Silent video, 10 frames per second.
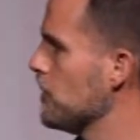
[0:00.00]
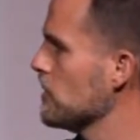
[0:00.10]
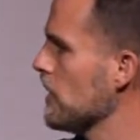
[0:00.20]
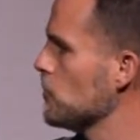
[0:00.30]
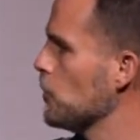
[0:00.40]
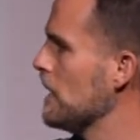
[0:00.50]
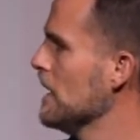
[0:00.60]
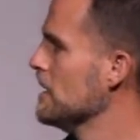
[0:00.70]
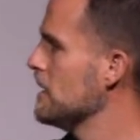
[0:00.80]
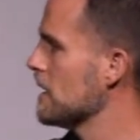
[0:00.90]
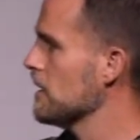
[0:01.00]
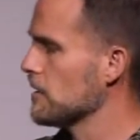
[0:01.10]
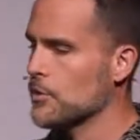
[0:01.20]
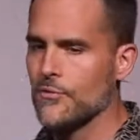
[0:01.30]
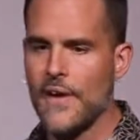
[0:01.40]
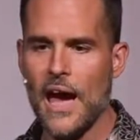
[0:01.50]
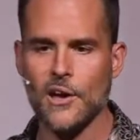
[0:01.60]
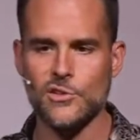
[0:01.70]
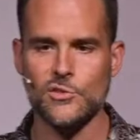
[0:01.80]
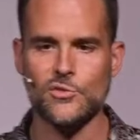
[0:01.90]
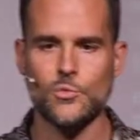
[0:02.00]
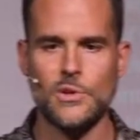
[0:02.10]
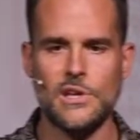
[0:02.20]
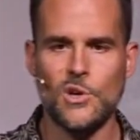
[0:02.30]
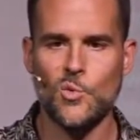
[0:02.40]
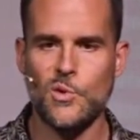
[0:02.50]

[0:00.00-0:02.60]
because as we neglect our values, we,